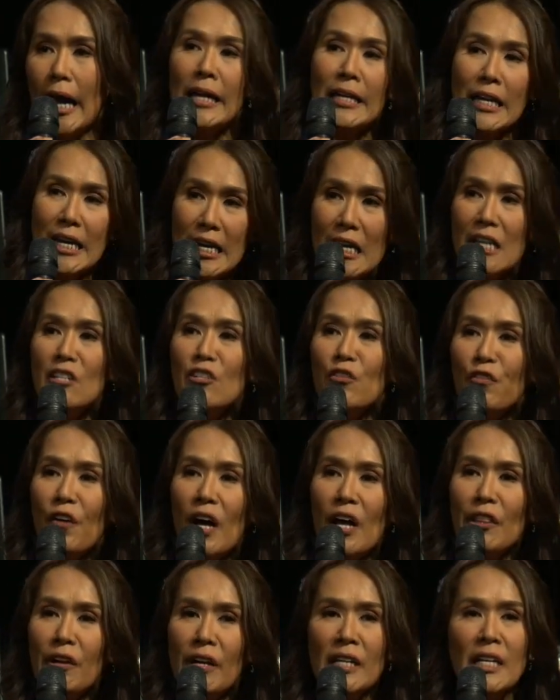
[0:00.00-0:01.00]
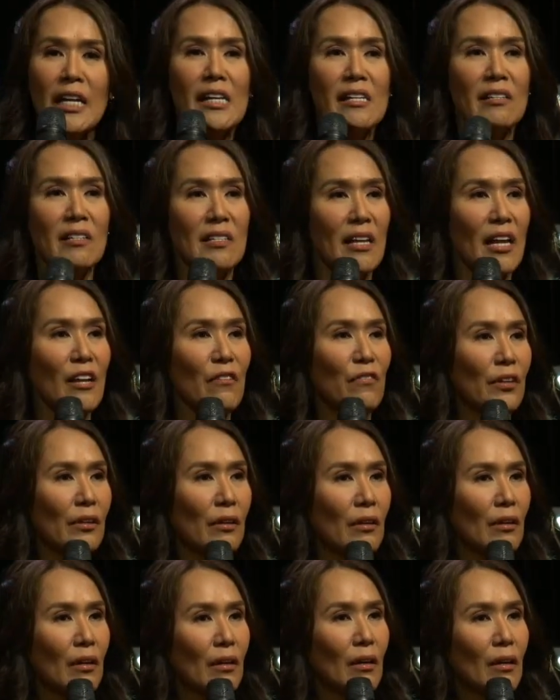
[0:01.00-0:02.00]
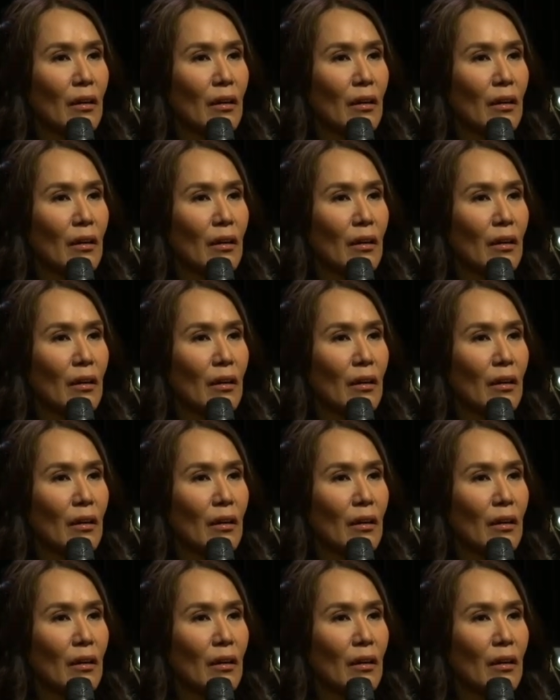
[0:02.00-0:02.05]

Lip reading: And he is Father and he is Savior.